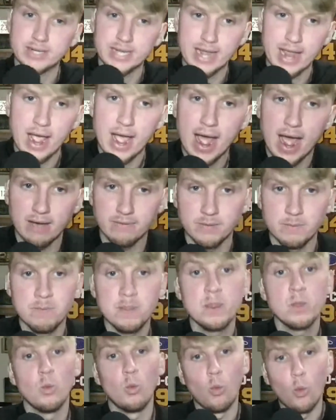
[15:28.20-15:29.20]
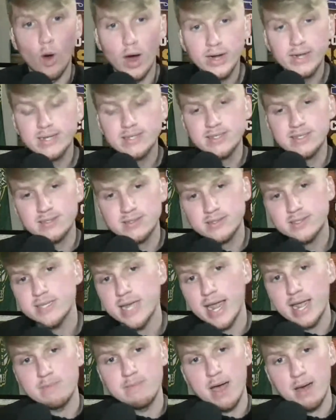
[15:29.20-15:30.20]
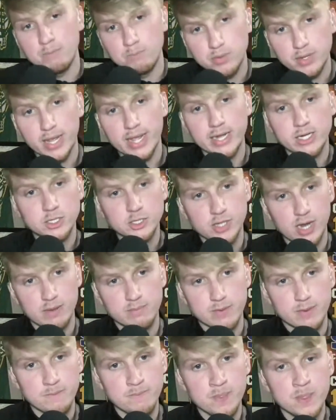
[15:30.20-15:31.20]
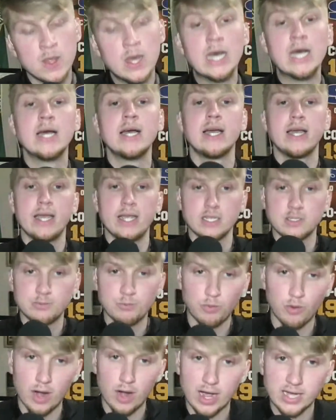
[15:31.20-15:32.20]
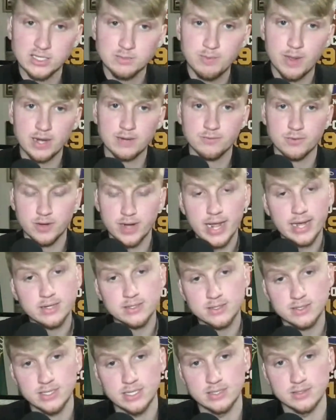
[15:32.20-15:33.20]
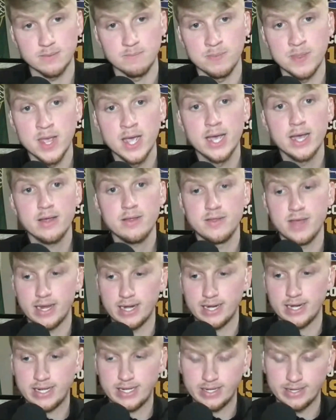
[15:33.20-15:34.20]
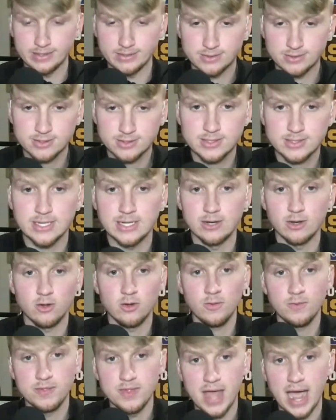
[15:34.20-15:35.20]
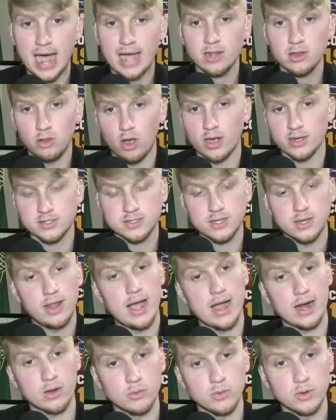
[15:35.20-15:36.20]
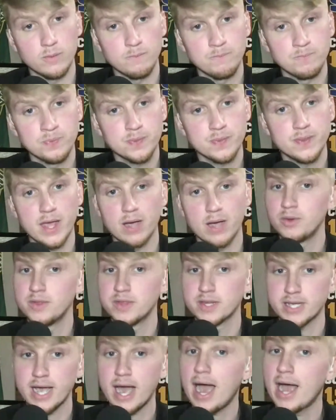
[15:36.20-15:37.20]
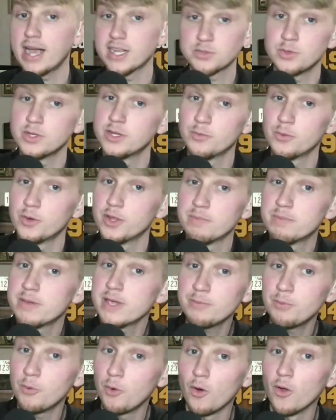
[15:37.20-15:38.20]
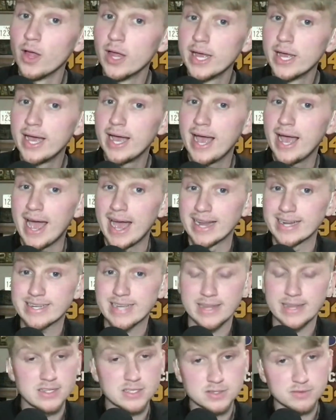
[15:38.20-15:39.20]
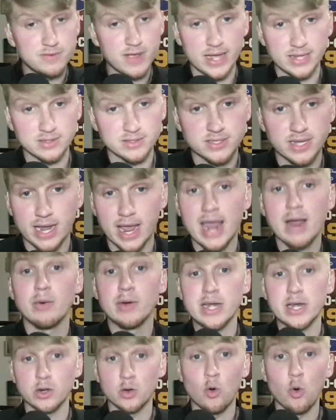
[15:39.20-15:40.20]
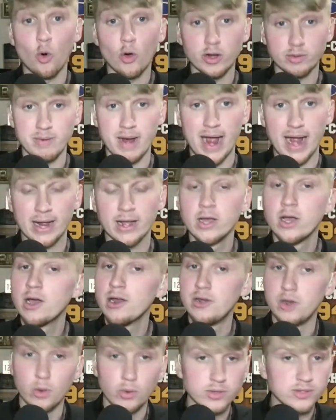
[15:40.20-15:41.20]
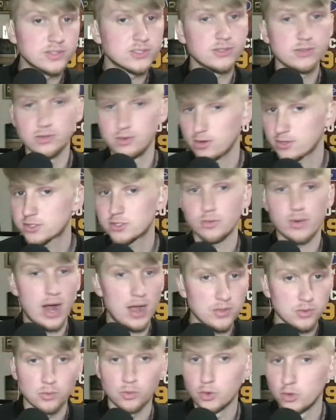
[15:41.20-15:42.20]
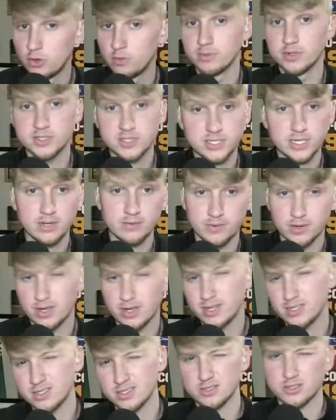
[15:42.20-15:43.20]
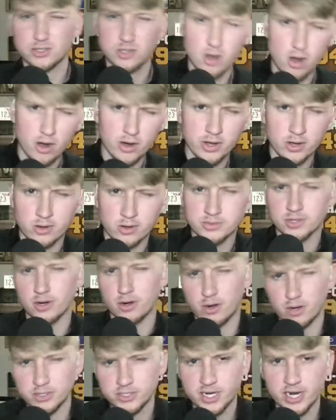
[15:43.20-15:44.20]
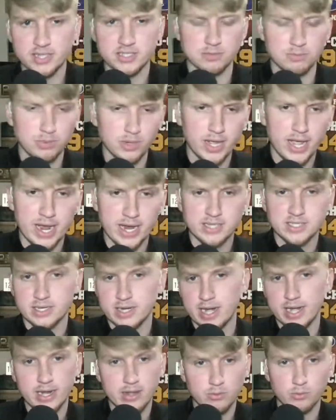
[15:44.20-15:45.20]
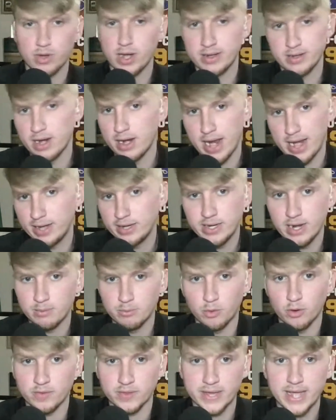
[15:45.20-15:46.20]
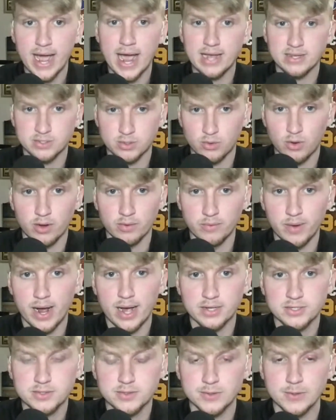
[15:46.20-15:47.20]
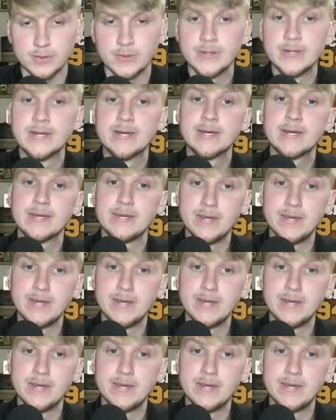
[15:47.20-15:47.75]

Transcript: But they haven't. What does it say about Blake Shapen, his prospect for next season, that he has still not lost the locker room? That when the guys, when when people at, at this event say, hey, we need a quarterback, no one looks around the room to see if uh, is it Sawyer, is it R J, is it Blake, is it any any number of the guys that are on roster?